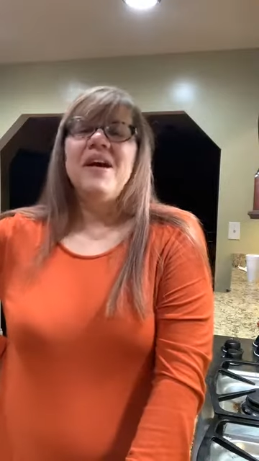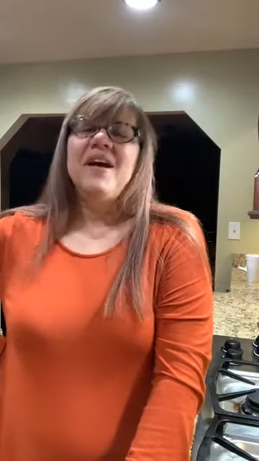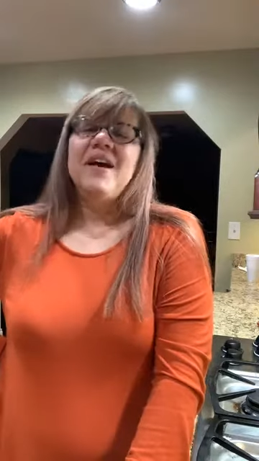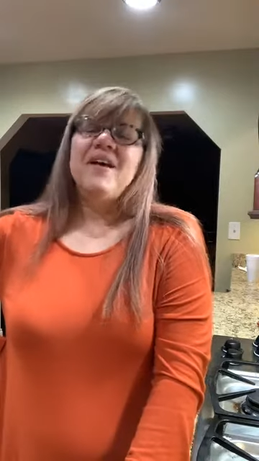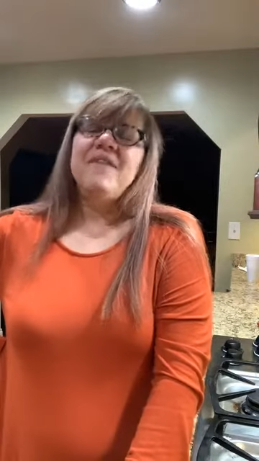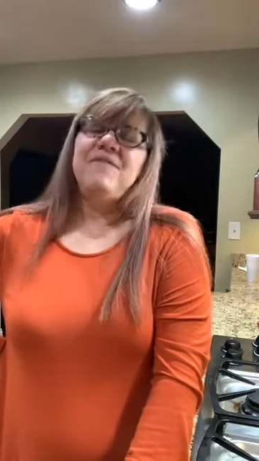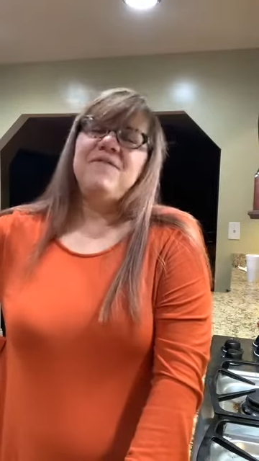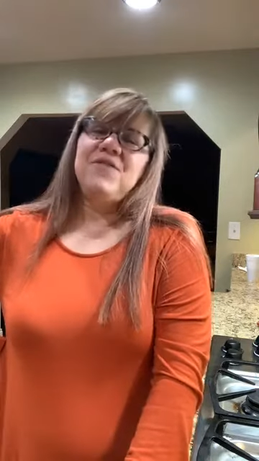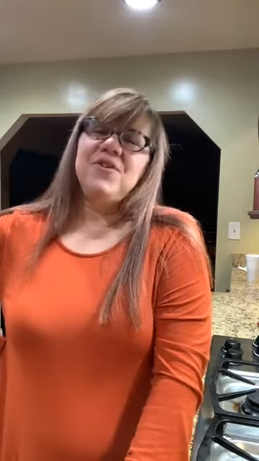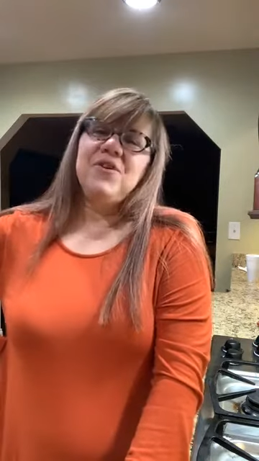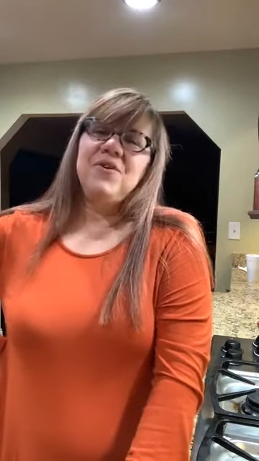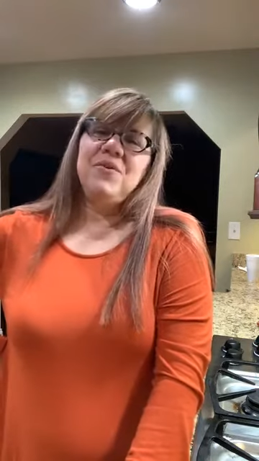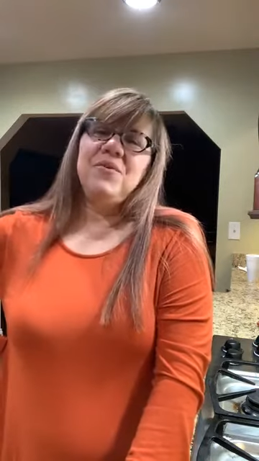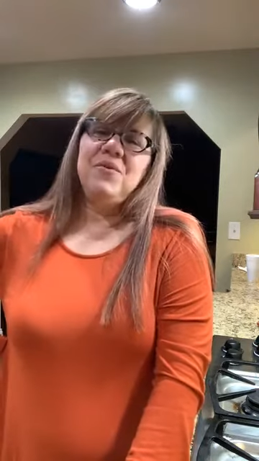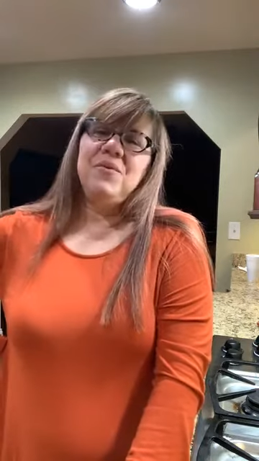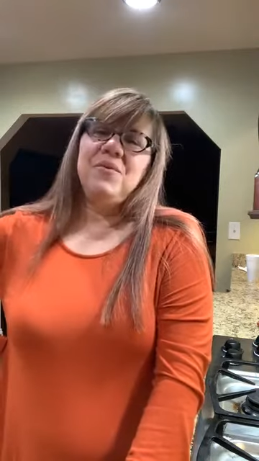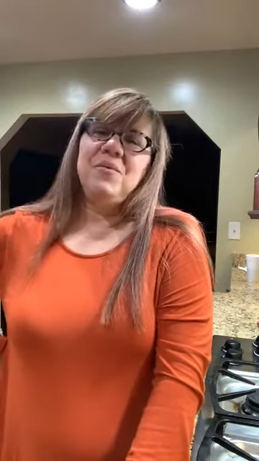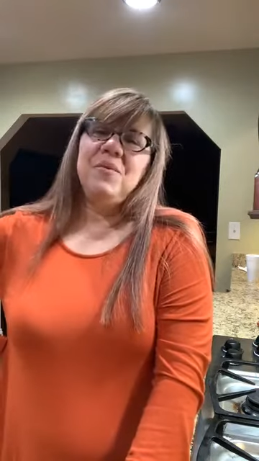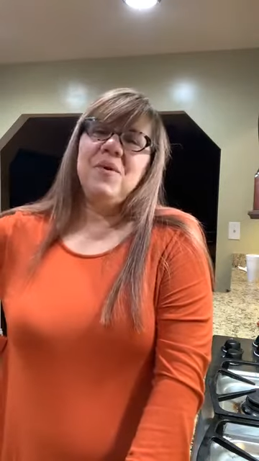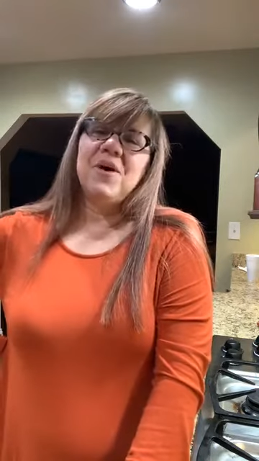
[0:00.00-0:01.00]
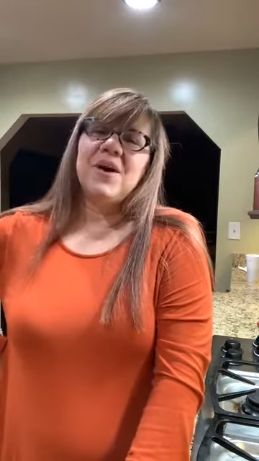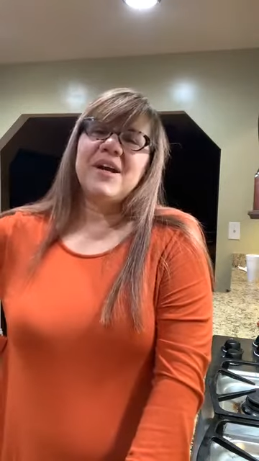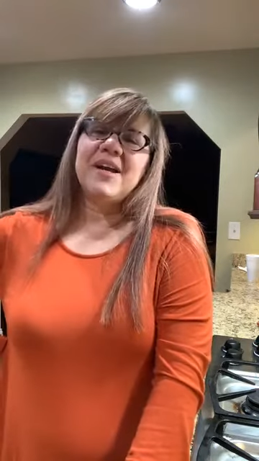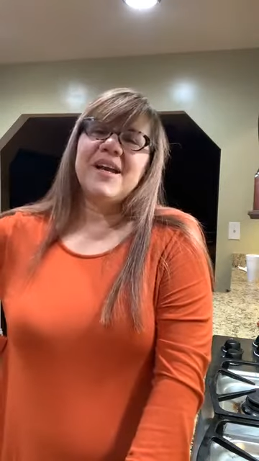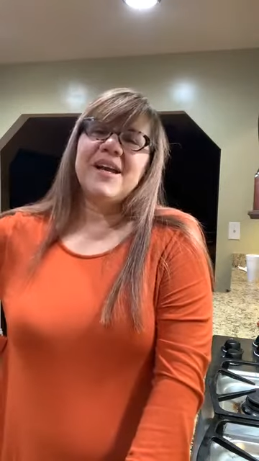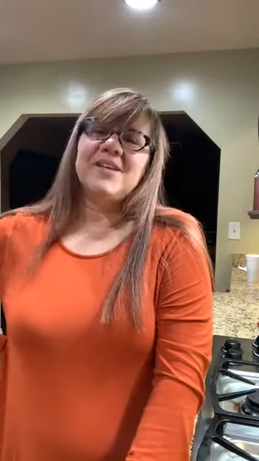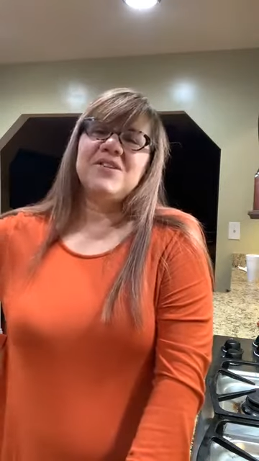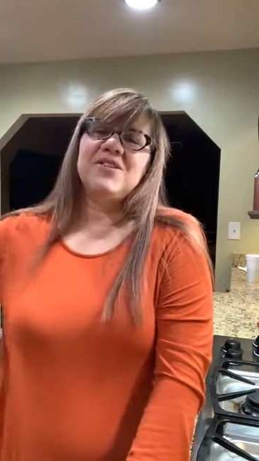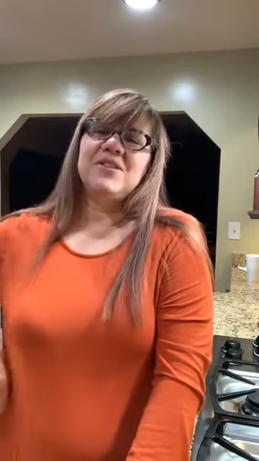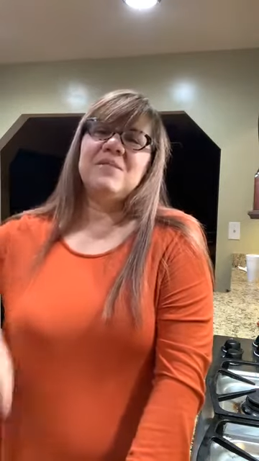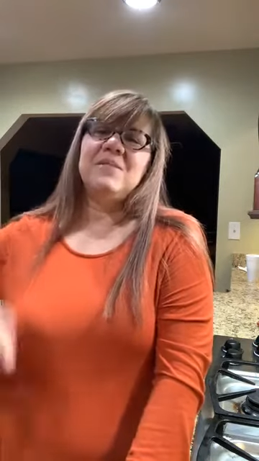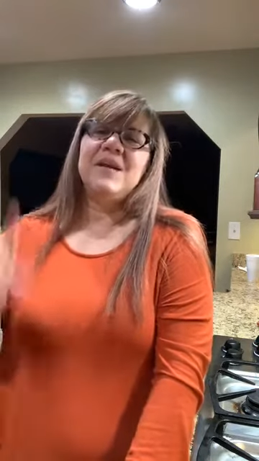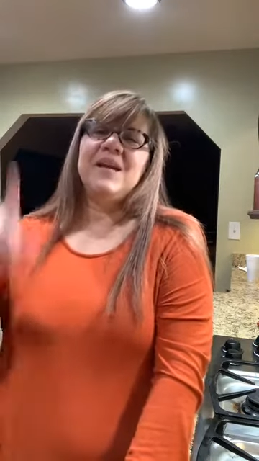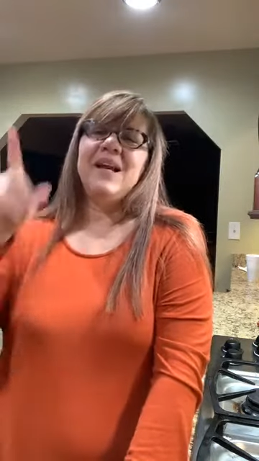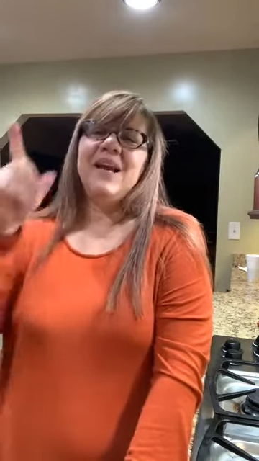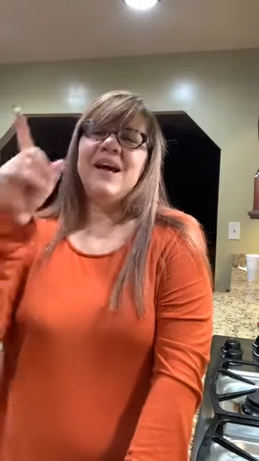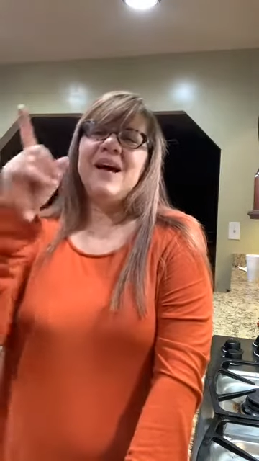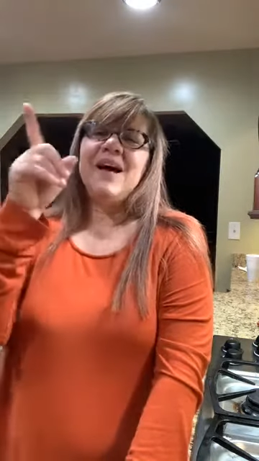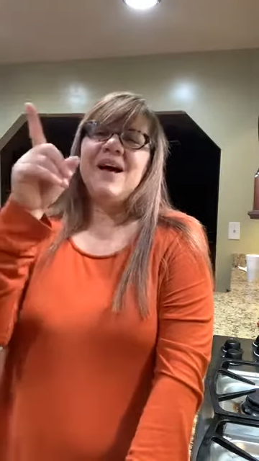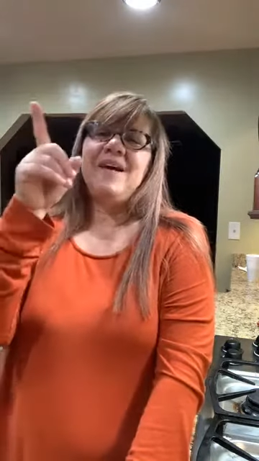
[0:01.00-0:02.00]
If you are catching me
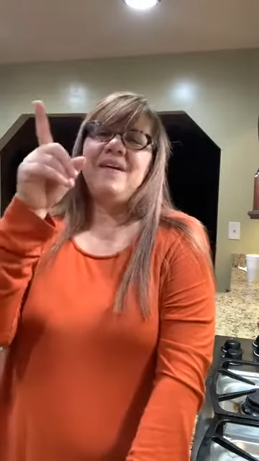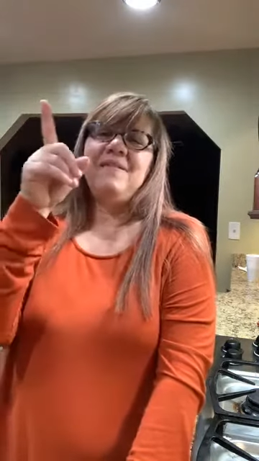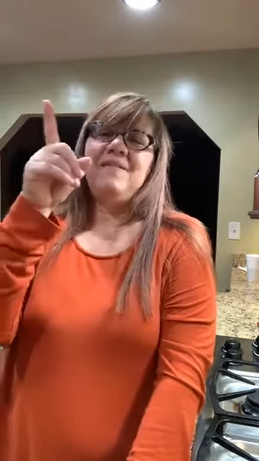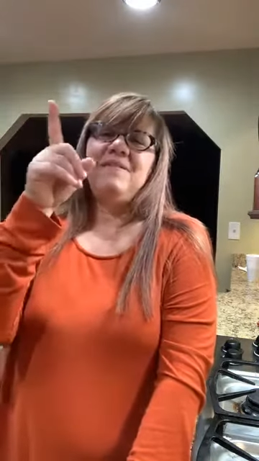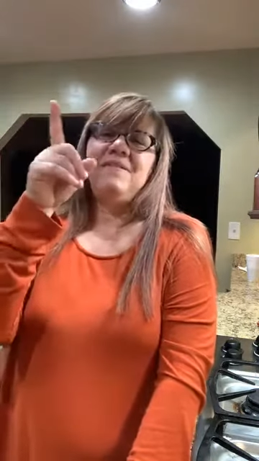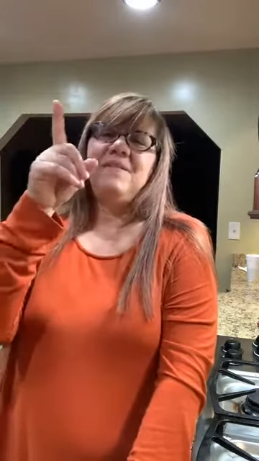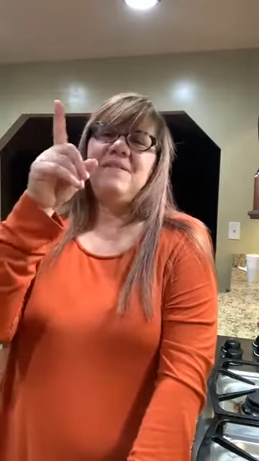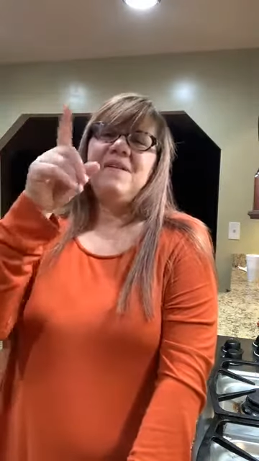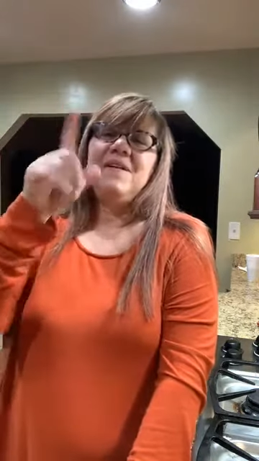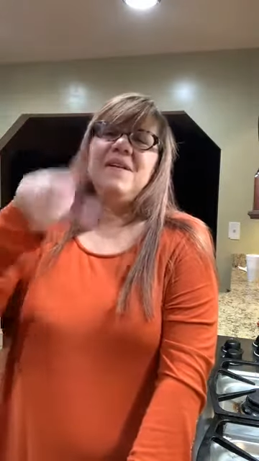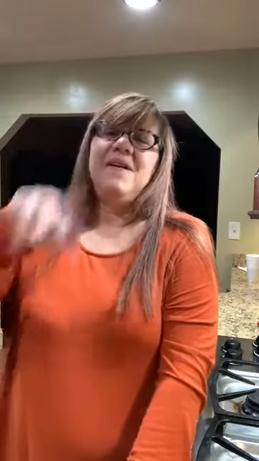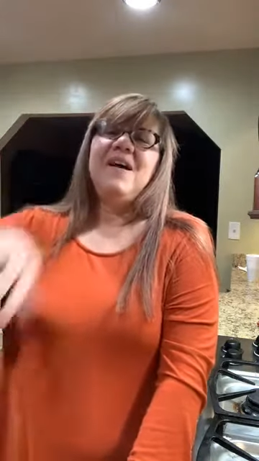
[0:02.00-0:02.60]
live,